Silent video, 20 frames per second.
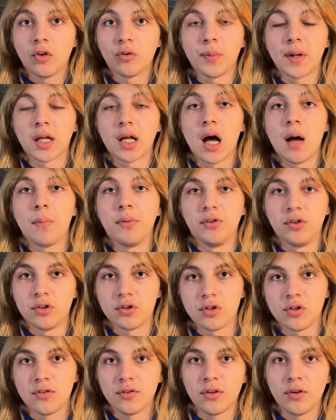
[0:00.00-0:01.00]
my
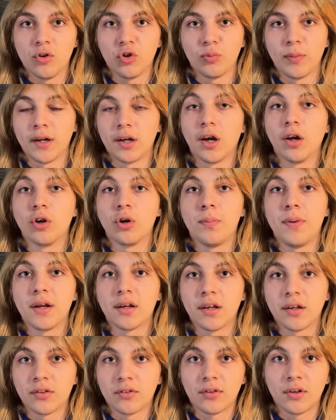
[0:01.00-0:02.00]
composition skills, my color
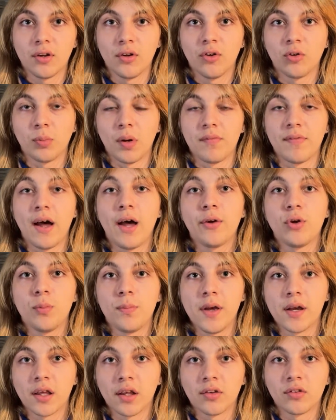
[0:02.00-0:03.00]
picking skills, my value
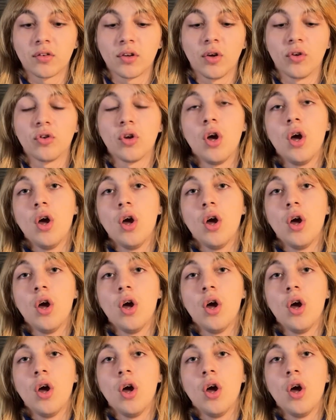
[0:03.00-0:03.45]
picking skills.